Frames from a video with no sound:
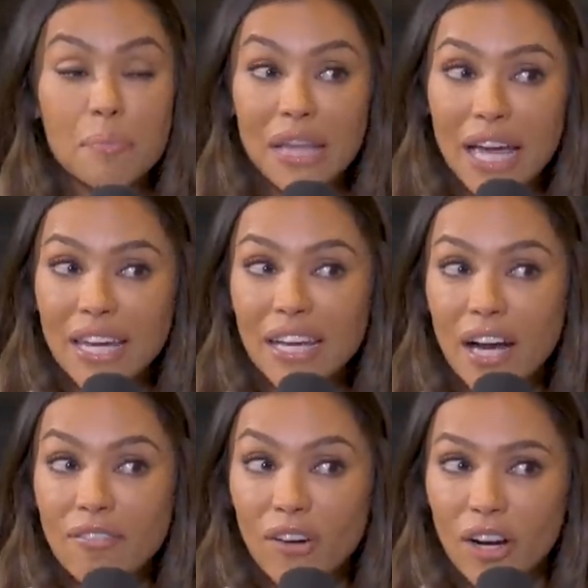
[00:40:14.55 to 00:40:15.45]
the planning
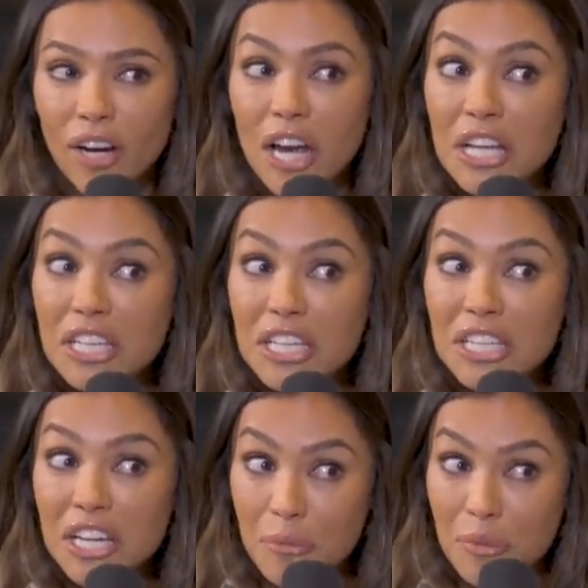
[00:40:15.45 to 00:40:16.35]
of our
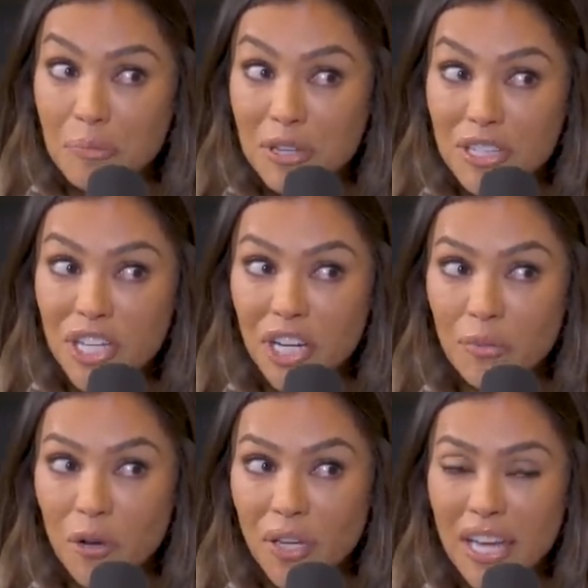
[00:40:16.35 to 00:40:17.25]
commitment
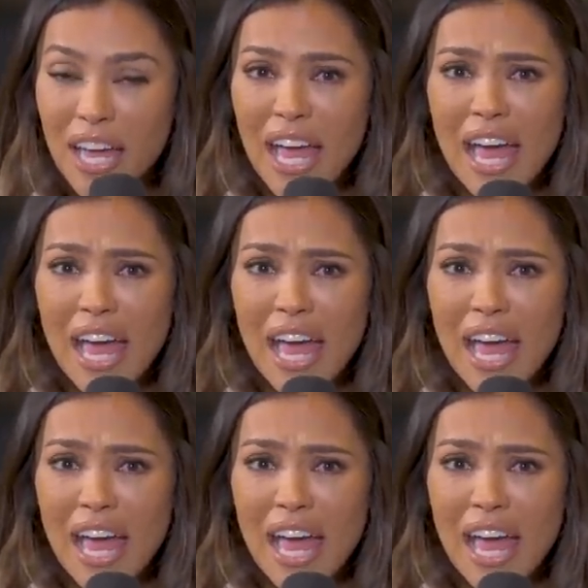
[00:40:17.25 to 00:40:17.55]
ceremony.